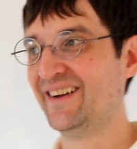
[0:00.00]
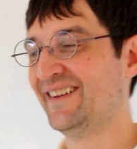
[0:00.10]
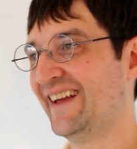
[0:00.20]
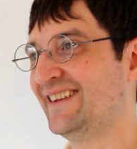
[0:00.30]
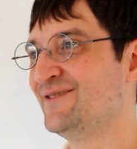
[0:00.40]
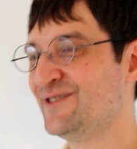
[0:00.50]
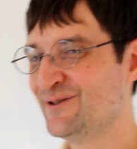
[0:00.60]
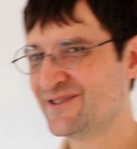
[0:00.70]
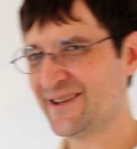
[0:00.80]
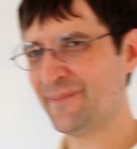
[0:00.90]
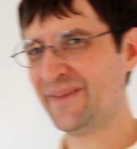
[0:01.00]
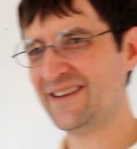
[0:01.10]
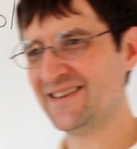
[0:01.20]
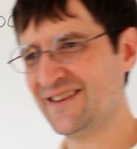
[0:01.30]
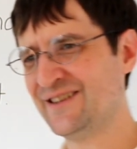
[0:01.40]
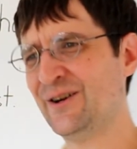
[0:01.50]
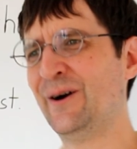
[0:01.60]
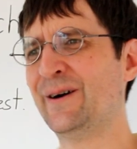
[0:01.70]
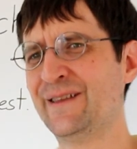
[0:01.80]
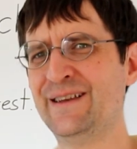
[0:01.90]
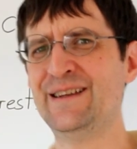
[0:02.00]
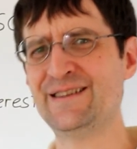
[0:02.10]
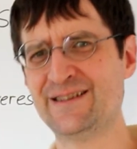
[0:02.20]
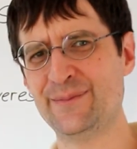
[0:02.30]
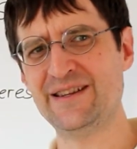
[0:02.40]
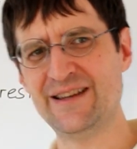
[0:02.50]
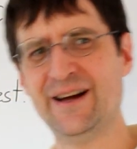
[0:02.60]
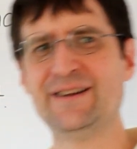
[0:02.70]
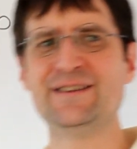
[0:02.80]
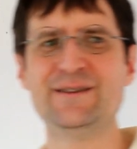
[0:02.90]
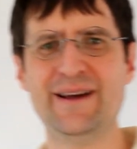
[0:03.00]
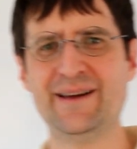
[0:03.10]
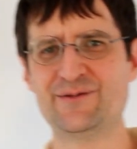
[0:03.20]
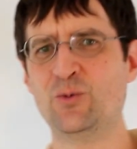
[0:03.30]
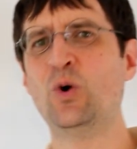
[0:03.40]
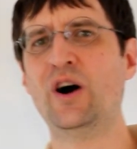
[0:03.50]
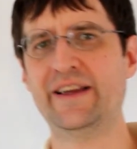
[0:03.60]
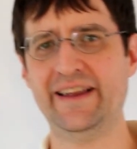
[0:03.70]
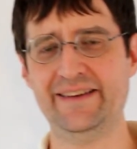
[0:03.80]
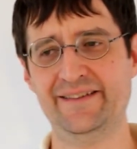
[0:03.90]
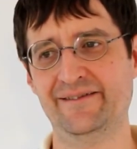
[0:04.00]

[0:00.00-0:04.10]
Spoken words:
Like you do something to the dog that needs to be done, you have to walk it.